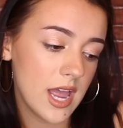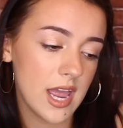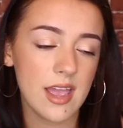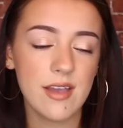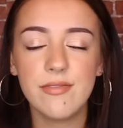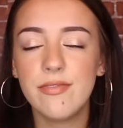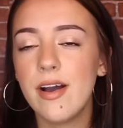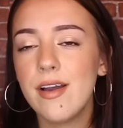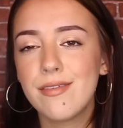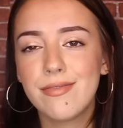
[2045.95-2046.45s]

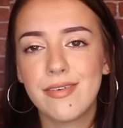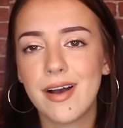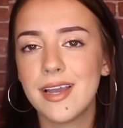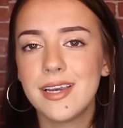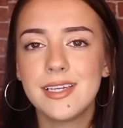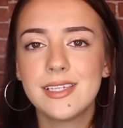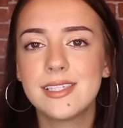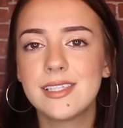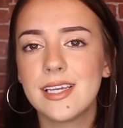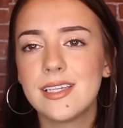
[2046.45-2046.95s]
If I
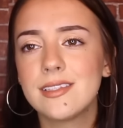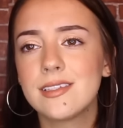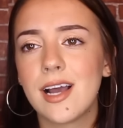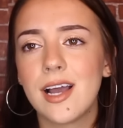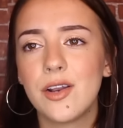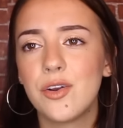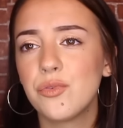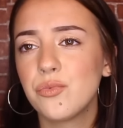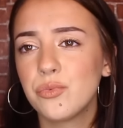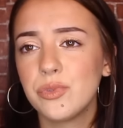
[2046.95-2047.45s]
find a scent,
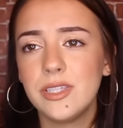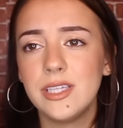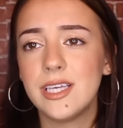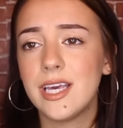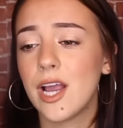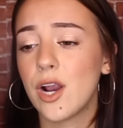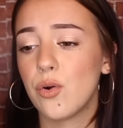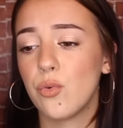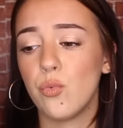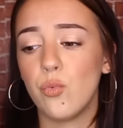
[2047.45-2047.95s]
I don't really
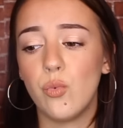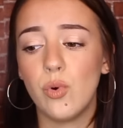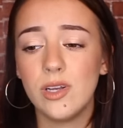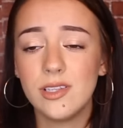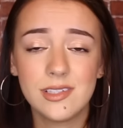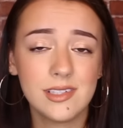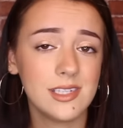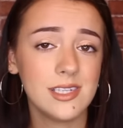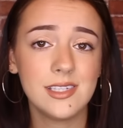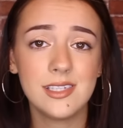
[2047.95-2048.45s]
care
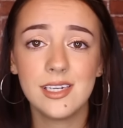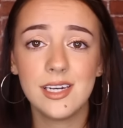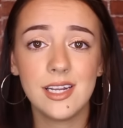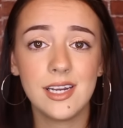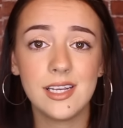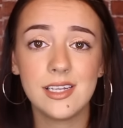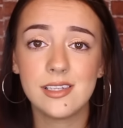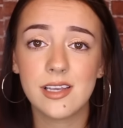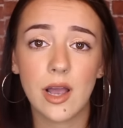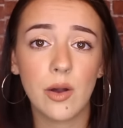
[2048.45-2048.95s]
what season it is.